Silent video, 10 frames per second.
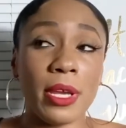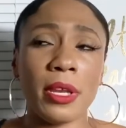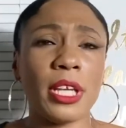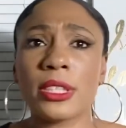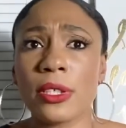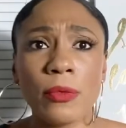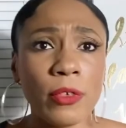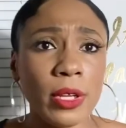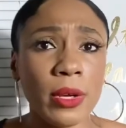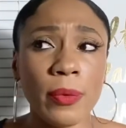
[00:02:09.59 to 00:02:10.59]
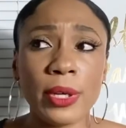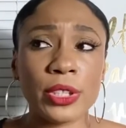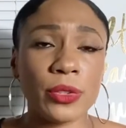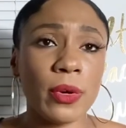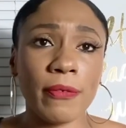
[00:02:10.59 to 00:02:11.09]
It's a really quick,
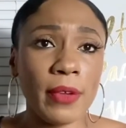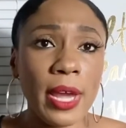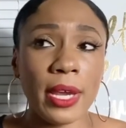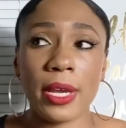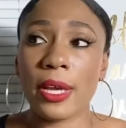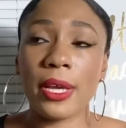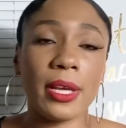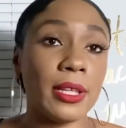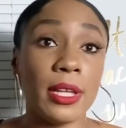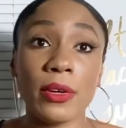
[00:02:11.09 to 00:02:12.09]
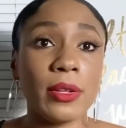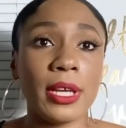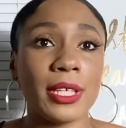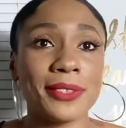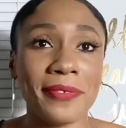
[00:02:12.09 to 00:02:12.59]
short flight. Literally,
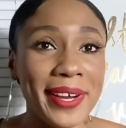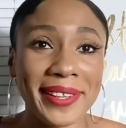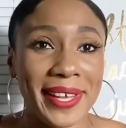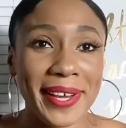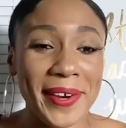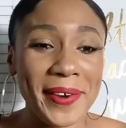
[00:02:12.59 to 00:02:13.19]
it's right there.